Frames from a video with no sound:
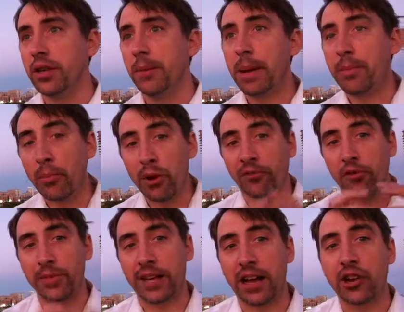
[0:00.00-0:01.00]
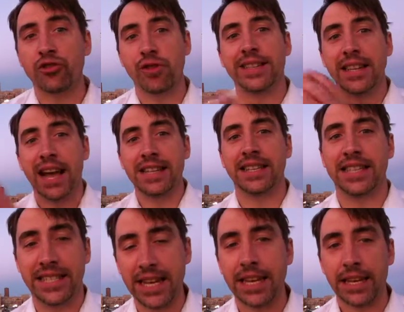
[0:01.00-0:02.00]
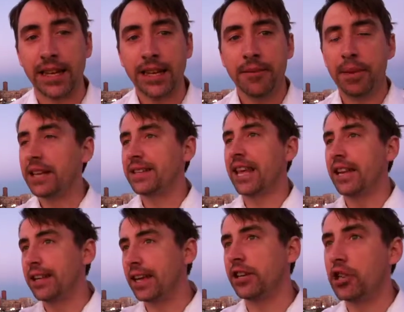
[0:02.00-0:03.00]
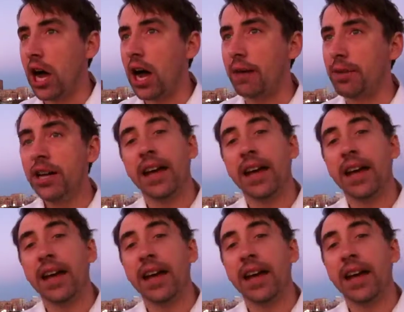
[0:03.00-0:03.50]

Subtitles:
People moved from the countryside to the city because they could get a job,